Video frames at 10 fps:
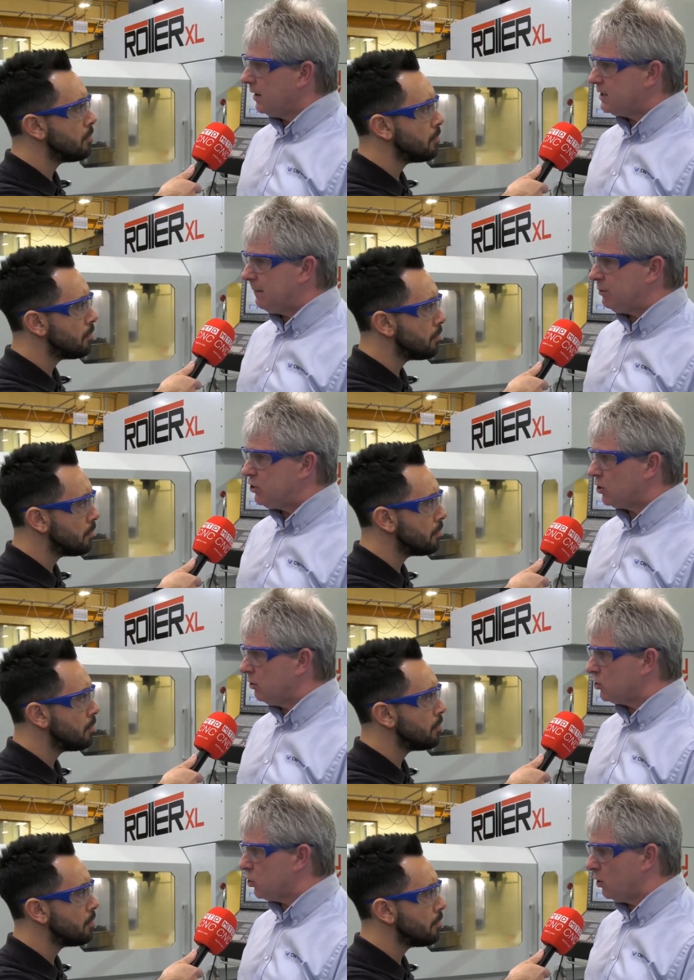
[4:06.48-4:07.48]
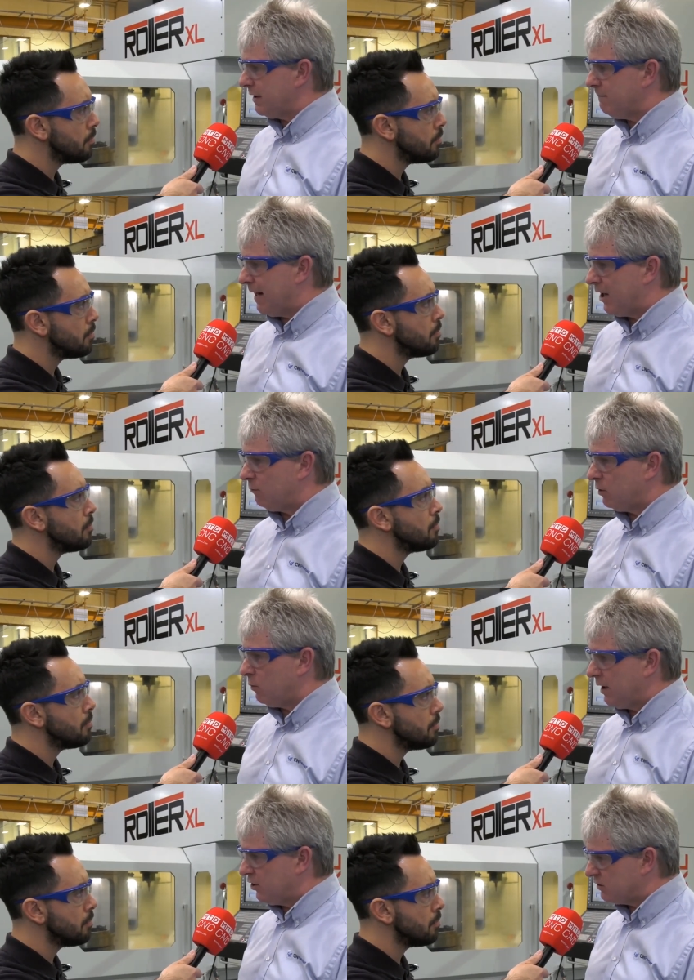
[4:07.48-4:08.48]
Speaker 1: a temperature controlled
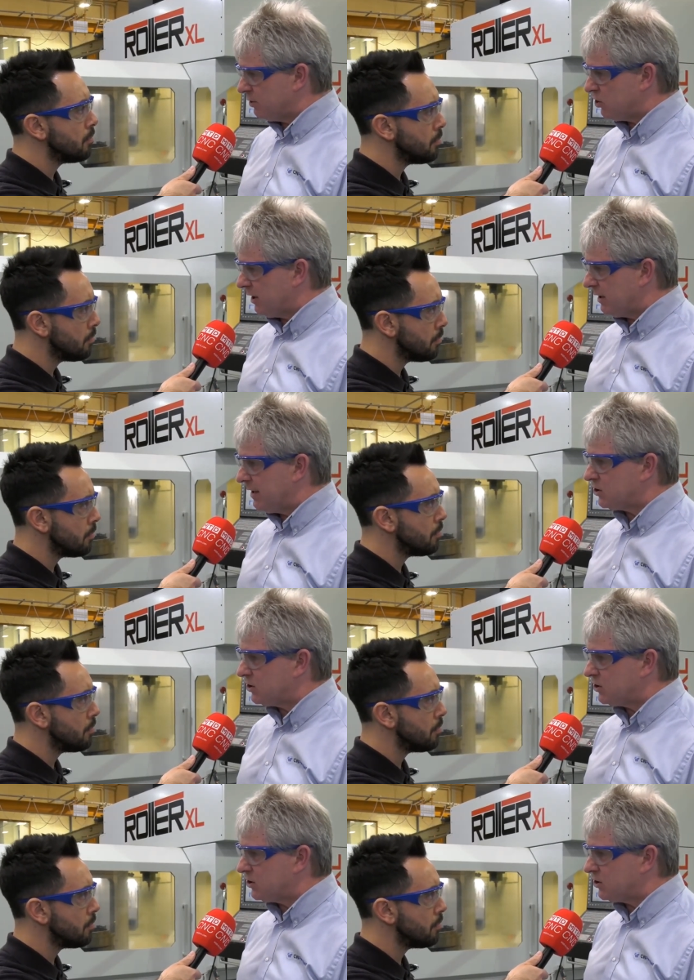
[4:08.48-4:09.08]
environment where this machine